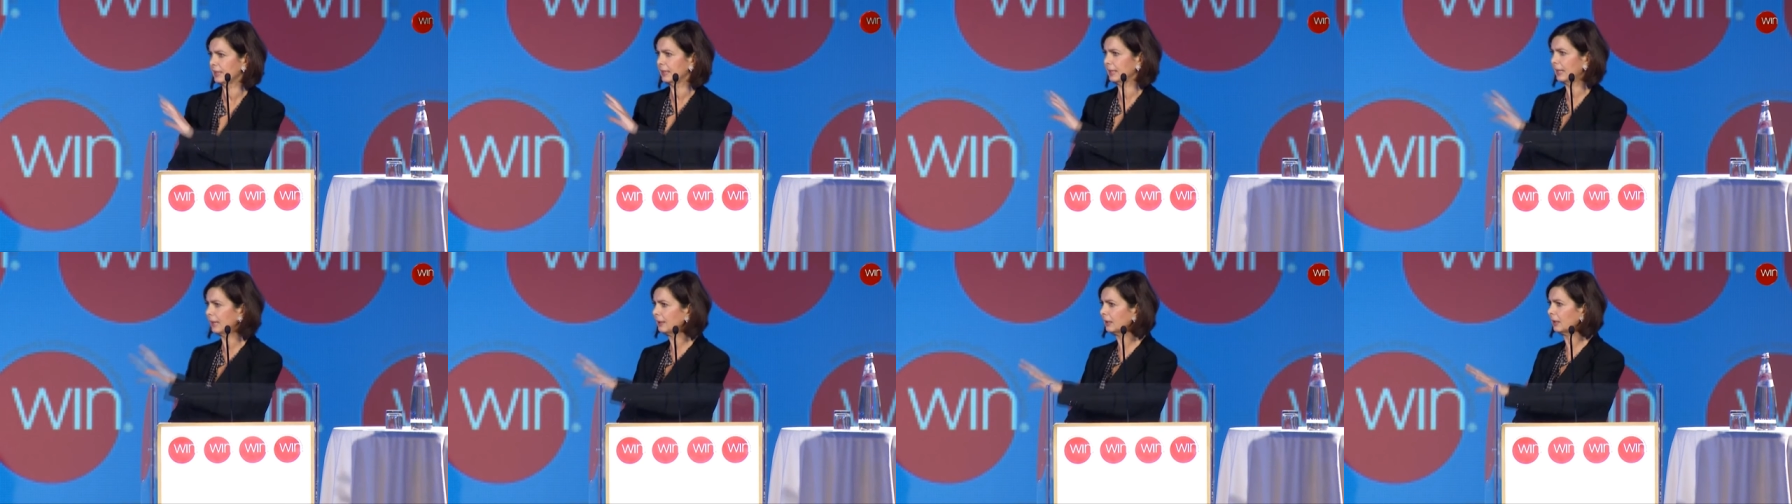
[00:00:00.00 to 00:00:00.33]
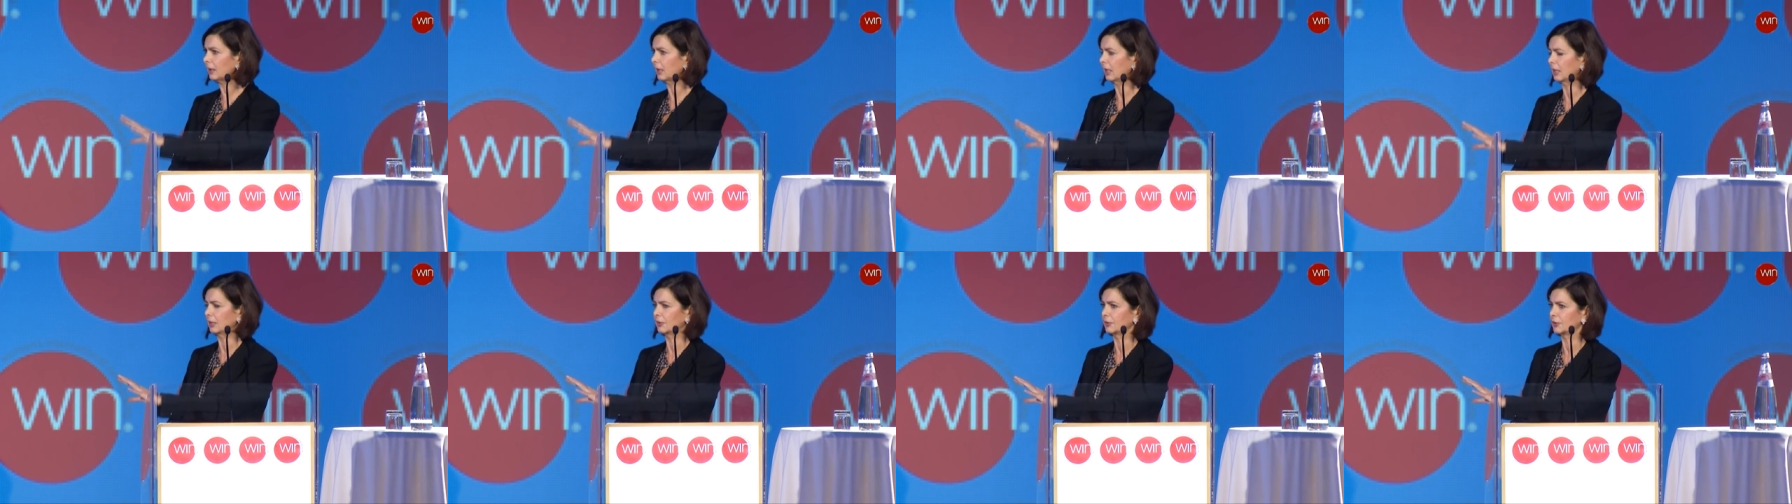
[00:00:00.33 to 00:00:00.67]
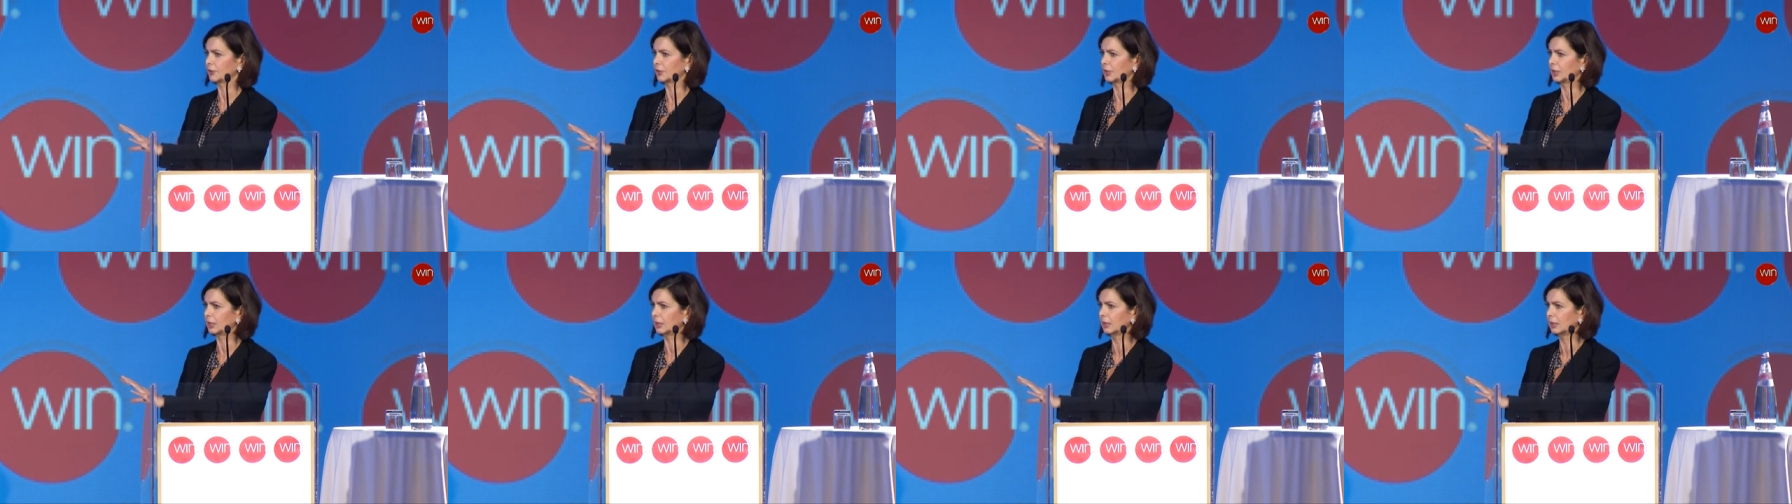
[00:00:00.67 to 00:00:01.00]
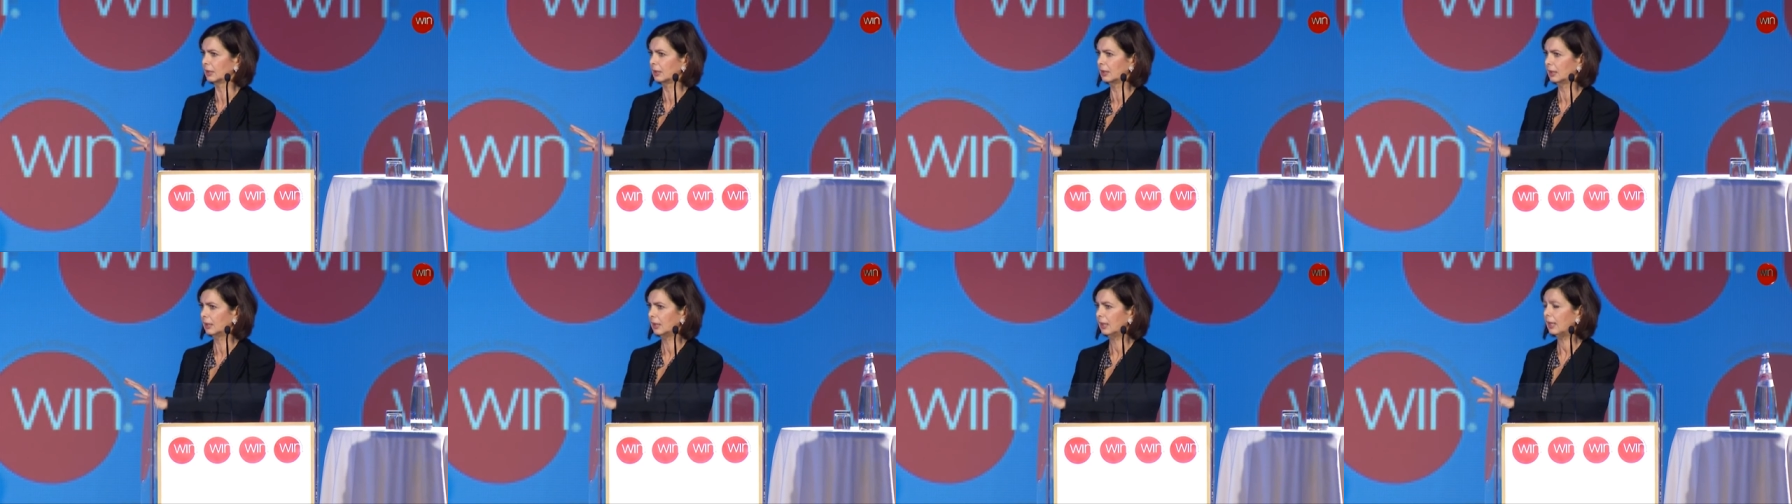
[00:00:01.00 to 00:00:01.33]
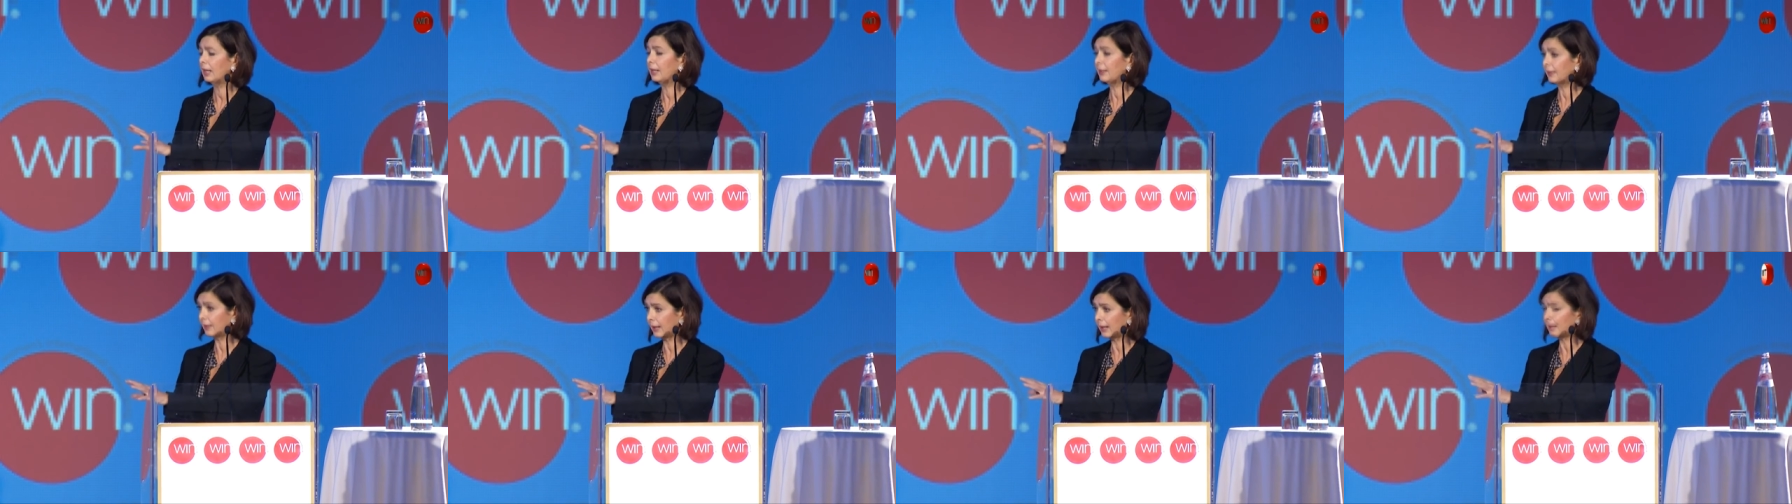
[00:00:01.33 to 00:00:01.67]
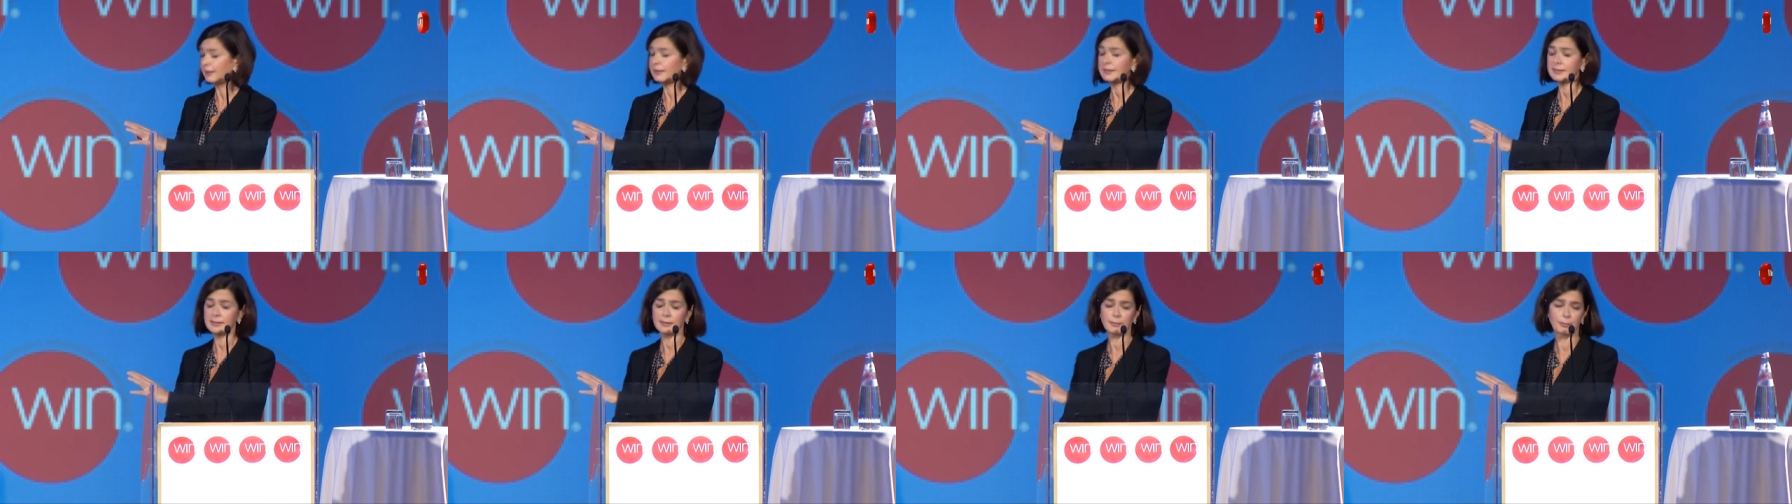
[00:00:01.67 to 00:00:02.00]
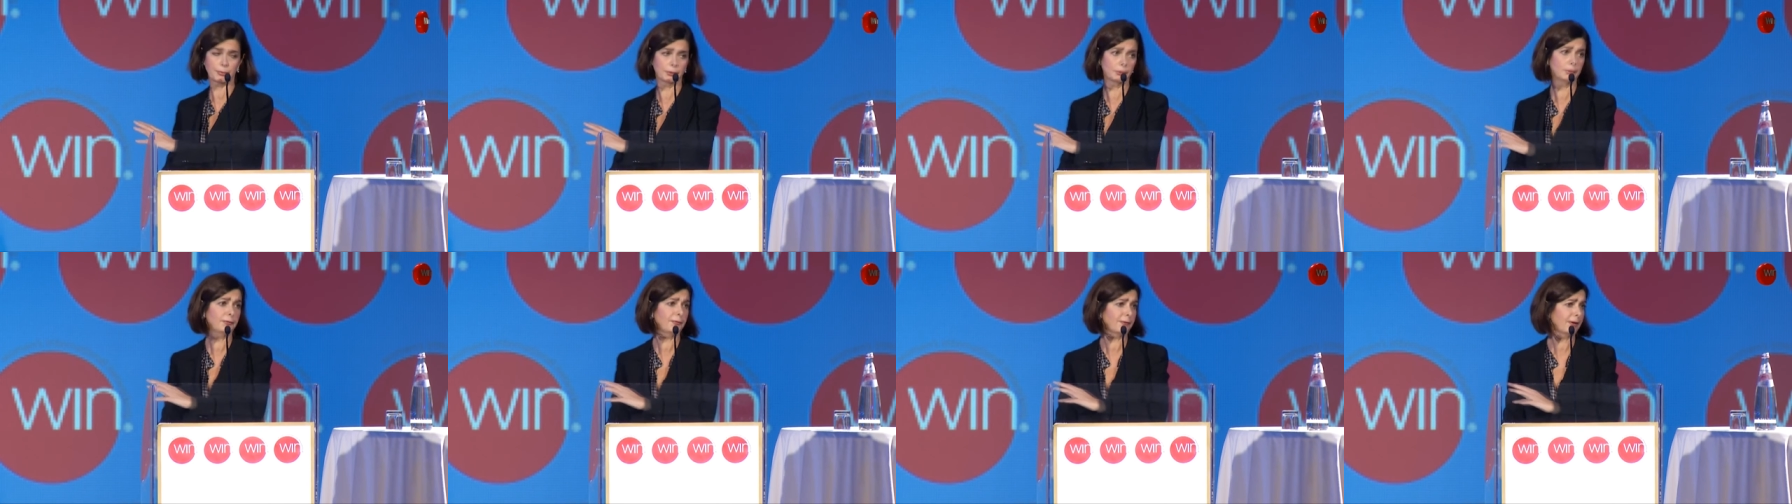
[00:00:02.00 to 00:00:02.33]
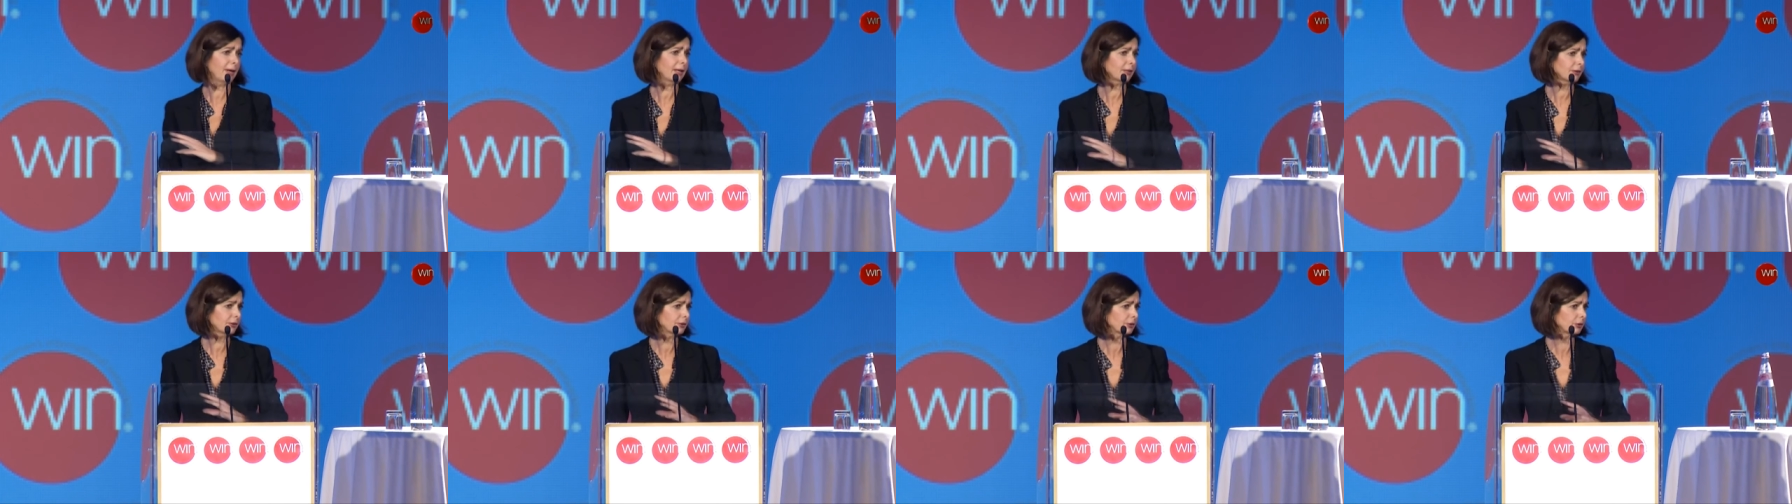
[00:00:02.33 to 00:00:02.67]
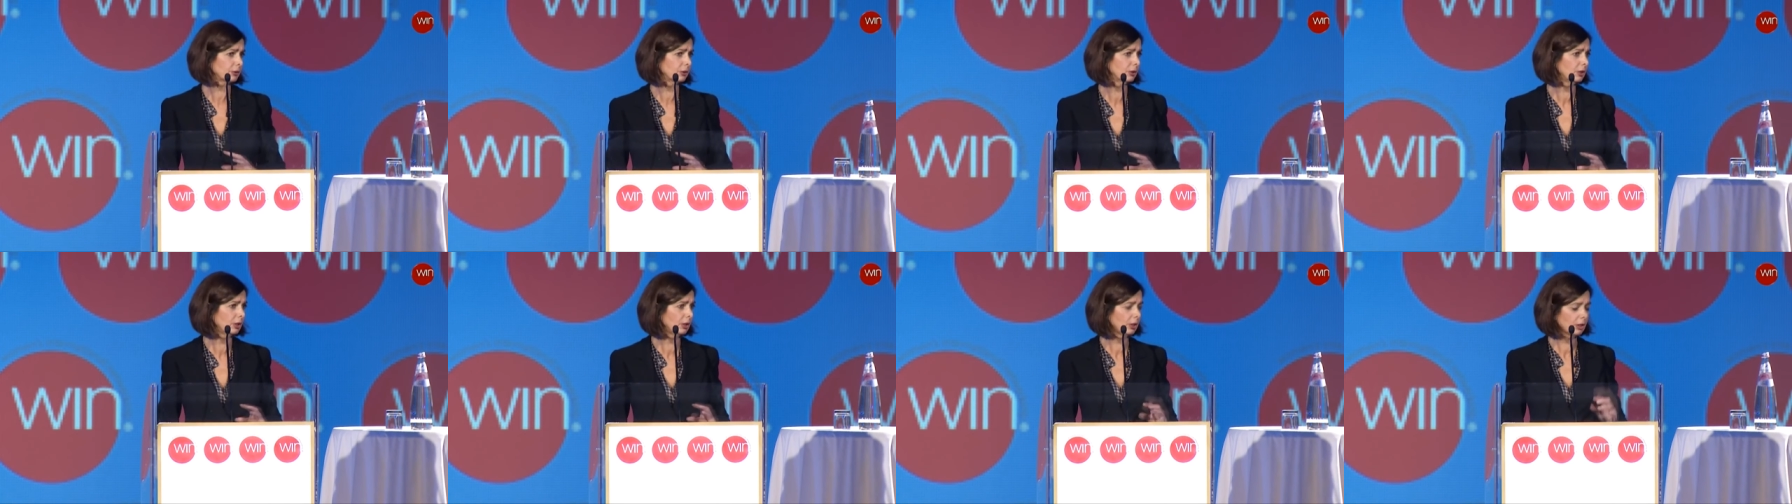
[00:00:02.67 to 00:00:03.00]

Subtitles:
another country, and that is a pull factor.